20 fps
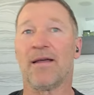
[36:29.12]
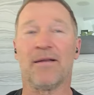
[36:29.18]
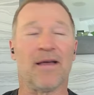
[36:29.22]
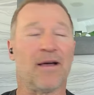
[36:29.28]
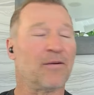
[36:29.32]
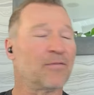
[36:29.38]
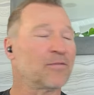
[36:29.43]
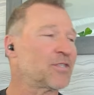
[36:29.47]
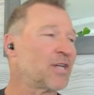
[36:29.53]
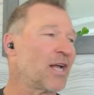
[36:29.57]
Well,
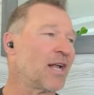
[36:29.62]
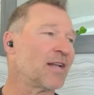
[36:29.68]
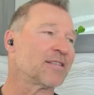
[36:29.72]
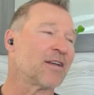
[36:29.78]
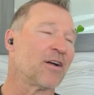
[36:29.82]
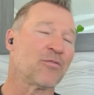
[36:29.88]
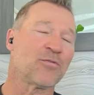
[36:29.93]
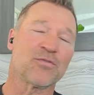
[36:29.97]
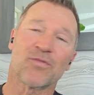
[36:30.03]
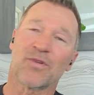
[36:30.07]

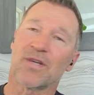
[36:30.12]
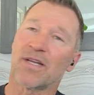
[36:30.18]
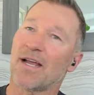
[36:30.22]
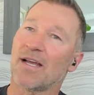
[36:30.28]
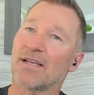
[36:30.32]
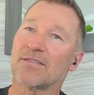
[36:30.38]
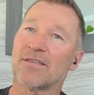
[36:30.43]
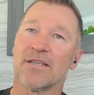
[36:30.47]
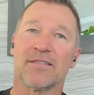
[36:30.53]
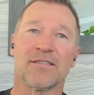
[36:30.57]
Charles, I always
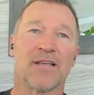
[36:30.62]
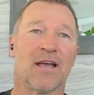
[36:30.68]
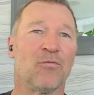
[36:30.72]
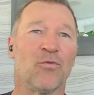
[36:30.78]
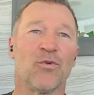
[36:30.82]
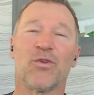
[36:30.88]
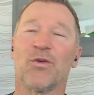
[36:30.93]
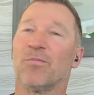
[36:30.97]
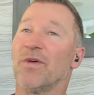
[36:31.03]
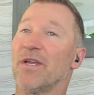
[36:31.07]
want to
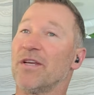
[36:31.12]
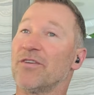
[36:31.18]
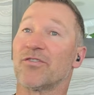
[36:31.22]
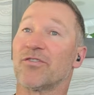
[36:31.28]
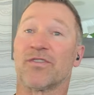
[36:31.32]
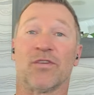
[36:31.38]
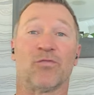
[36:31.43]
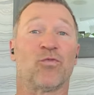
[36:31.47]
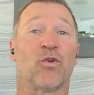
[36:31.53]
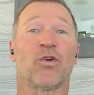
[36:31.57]
ask you, would you be
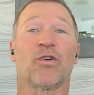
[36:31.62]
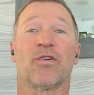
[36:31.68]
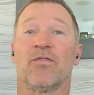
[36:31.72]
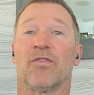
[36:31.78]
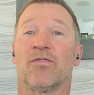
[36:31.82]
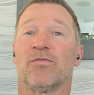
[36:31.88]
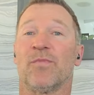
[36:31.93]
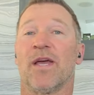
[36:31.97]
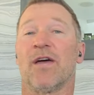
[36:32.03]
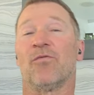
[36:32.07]
interested in
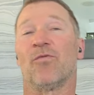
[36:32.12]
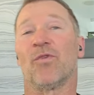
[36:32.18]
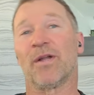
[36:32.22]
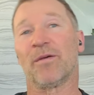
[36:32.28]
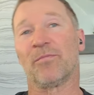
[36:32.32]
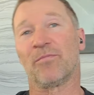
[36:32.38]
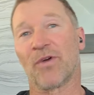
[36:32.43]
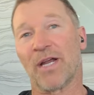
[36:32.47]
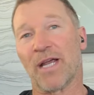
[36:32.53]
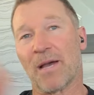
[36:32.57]
working with me? I
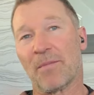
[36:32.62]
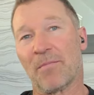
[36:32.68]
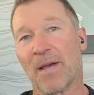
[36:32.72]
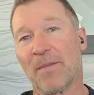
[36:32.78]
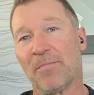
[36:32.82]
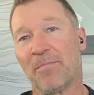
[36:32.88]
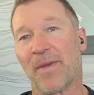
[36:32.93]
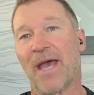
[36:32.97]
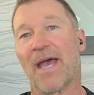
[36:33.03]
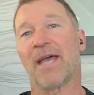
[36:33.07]
want to bring
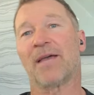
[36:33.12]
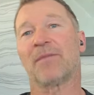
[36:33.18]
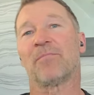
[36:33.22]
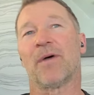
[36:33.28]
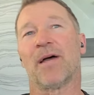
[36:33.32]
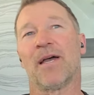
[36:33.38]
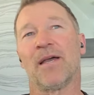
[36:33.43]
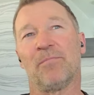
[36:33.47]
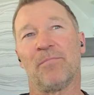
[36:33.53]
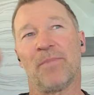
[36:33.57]
up my
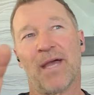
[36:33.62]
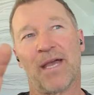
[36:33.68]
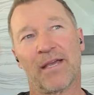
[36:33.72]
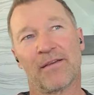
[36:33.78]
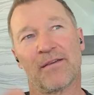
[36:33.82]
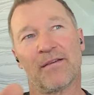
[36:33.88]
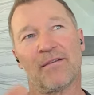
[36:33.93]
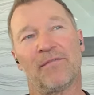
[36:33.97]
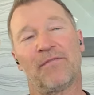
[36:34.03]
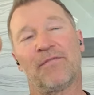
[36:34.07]
back. My
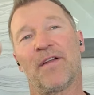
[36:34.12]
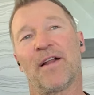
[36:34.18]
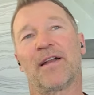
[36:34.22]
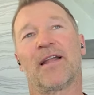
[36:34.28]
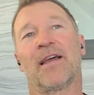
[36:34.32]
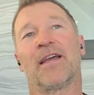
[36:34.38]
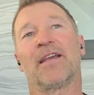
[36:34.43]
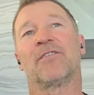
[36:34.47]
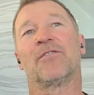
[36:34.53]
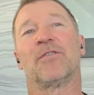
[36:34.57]
back
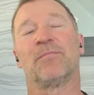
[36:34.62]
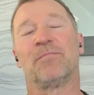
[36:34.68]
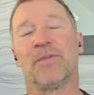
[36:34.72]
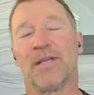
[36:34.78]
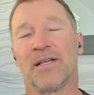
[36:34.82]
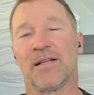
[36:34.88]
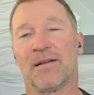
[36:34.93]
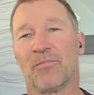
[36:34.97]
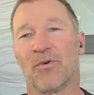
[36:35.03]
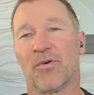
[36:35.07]
felt like
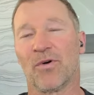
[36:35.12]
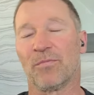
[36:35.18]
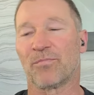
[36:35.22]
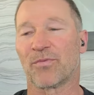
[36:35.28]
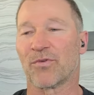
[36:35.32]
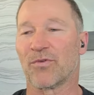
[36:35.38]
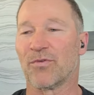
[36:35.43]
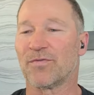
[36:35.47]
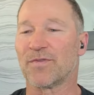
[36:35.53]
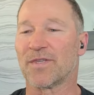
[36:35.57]
could be
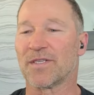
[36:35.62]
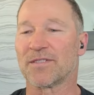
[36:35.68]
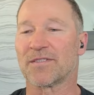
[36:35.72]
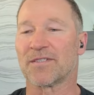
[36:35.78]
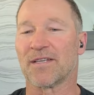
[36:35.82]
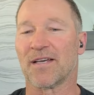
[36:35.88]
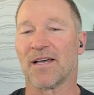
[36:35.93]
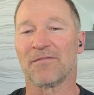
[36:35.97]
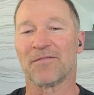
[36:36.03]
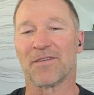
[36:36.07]
more
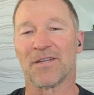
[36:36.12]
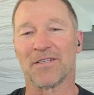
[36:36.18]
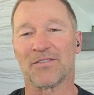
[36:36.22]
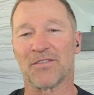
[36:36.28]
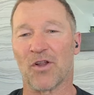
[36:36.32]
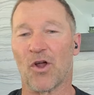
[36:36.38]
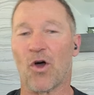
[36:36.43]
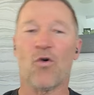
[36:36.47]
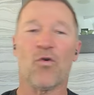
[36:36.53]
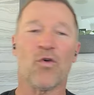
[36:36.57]
improved and
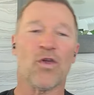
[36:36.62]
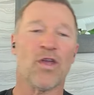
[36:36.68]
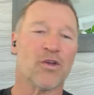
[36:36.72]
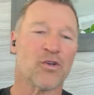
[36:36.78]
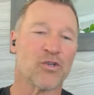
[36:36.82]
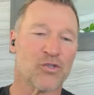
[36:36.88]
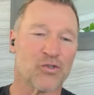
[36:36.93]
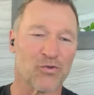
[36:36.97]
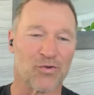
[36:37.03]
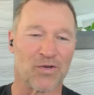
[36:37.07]
stuff. And it's,
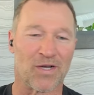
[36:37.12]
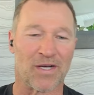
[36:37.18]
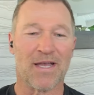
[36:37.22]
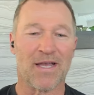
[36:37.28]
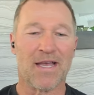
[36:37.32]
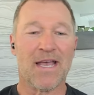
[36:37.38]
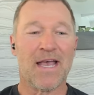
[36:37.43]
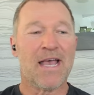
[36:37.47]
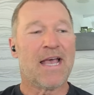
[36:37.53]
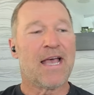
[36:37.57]
oh yeah,
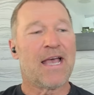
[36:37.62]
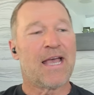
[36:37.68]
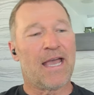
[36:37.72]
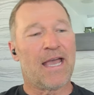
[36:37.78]
sure.